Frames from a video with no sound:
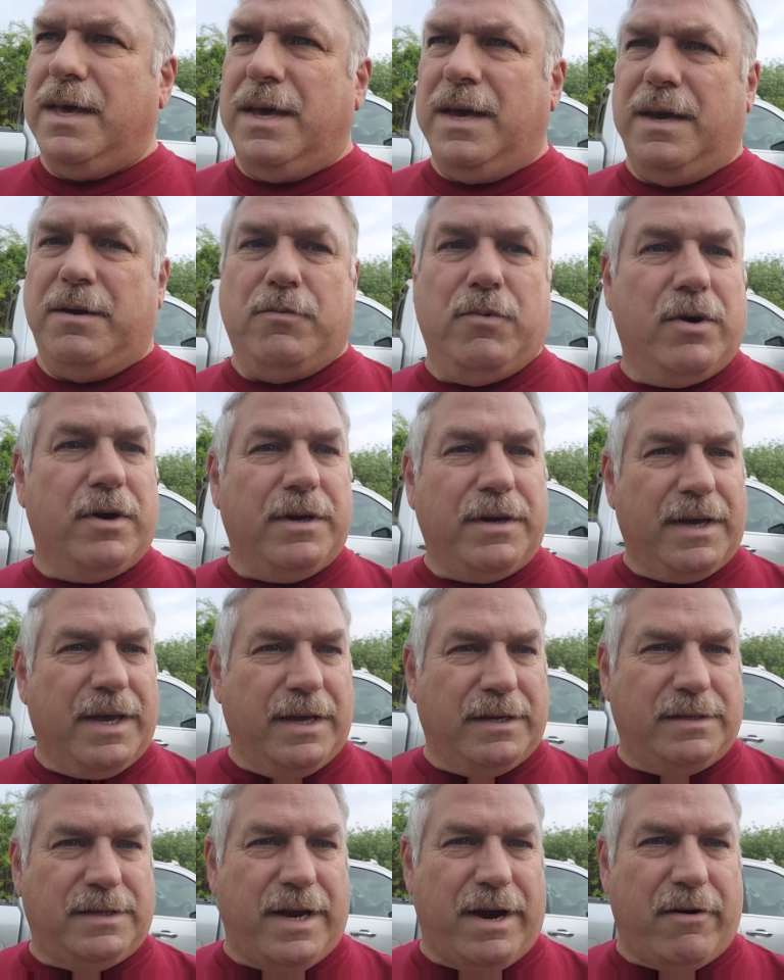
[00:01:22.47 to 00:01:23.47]
And we're going to
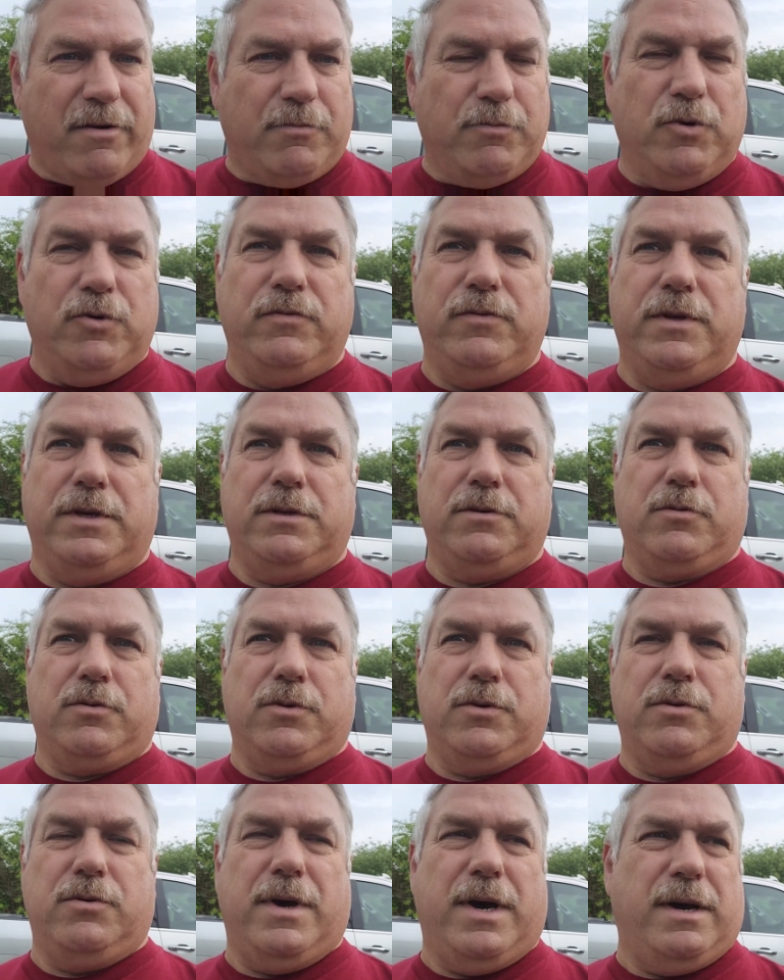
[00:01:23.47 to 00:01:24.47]
get Tara moved into her
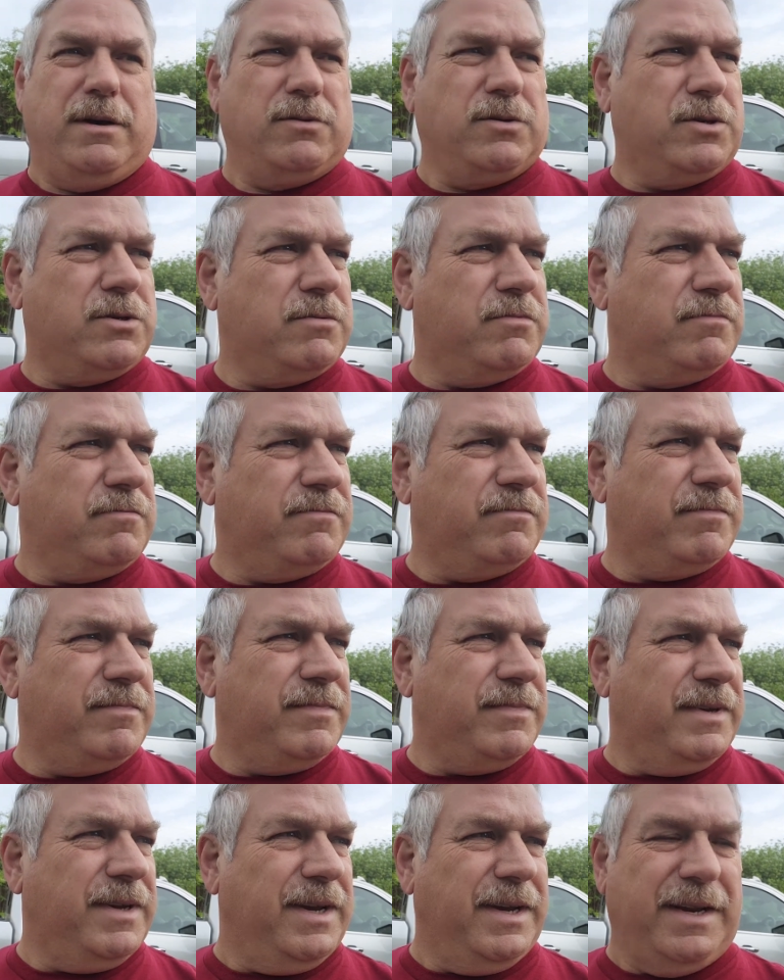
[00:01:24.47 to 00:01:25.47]
new house.
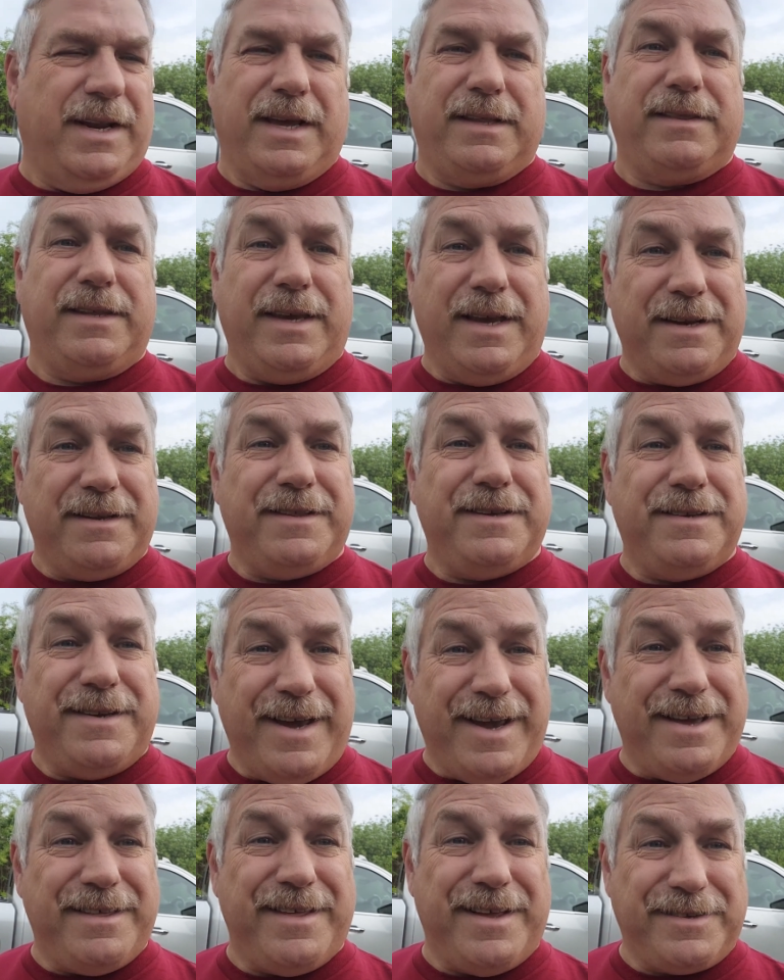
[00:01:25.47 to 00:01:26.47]
And at the end of the
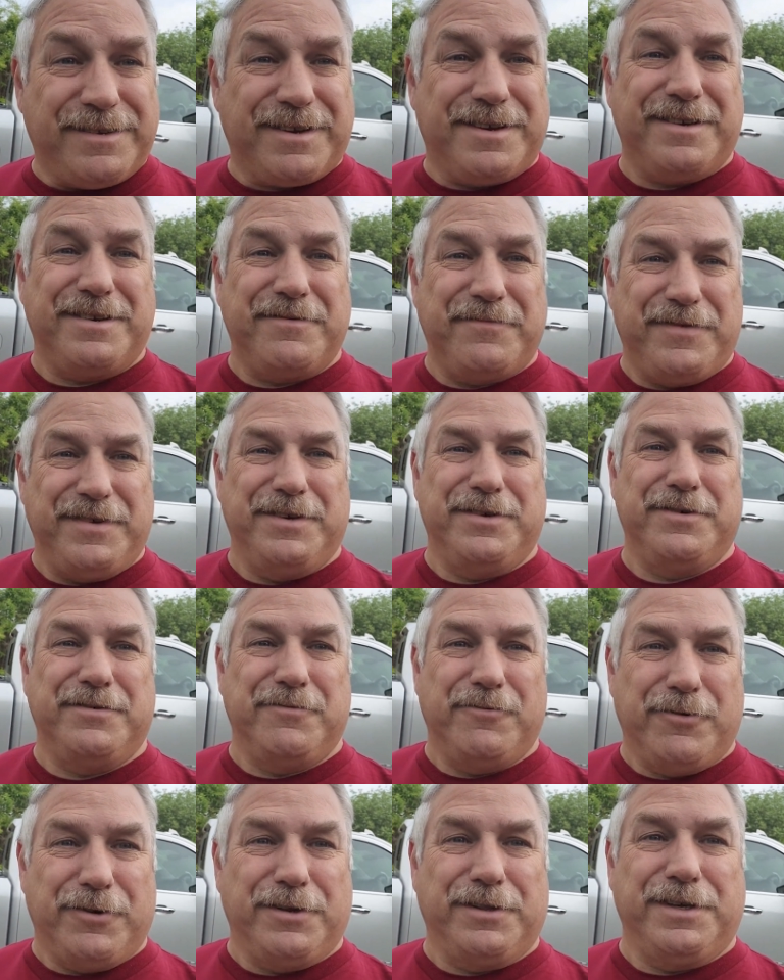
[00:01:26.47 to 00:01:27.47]
day, that's going to feel
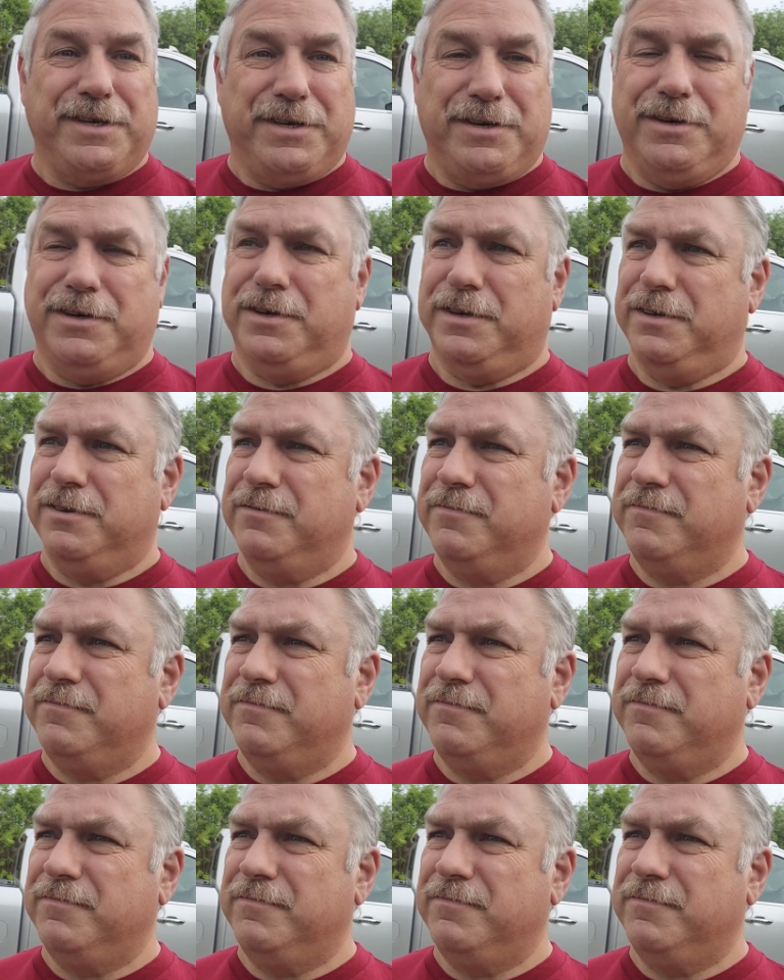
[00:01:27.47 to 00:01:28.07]
really good.